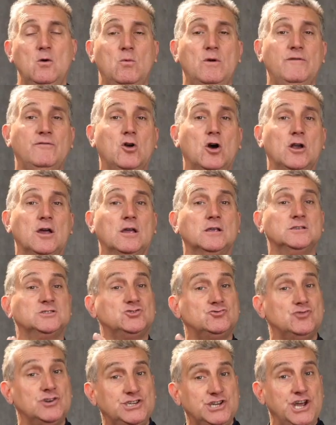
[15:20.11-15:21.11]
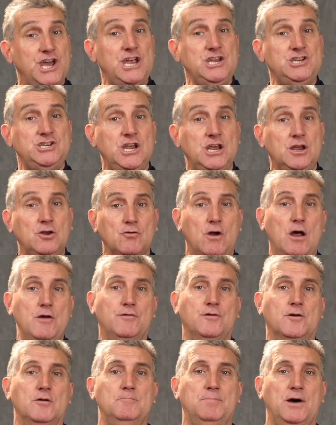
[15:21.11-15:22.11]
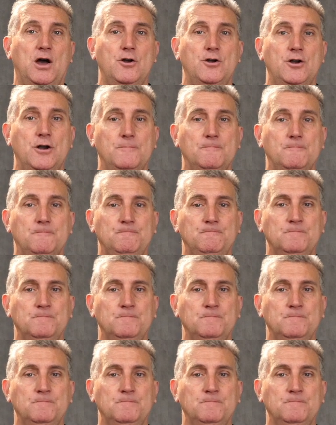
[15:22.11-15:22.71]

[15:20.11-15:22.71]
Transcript: we've got a strategic growth component.